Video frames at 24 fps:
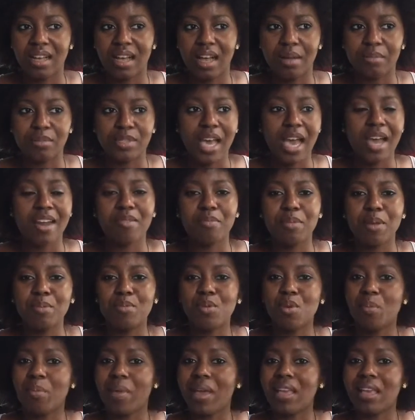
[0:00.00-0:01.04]
I'm tired of
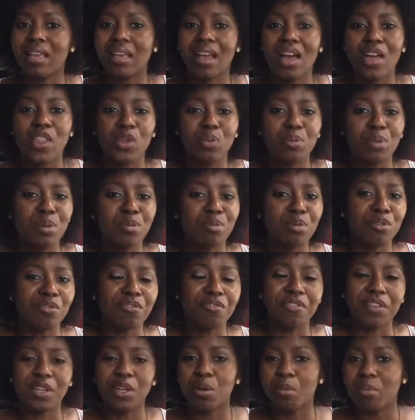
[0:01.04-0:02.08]
people making other people
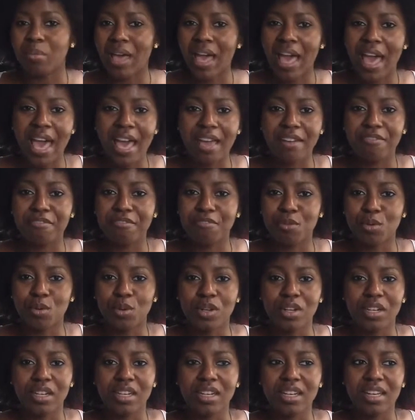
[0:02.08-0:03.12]
feel bad
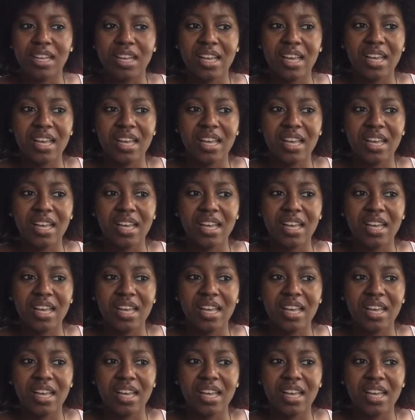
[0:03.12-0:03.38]
for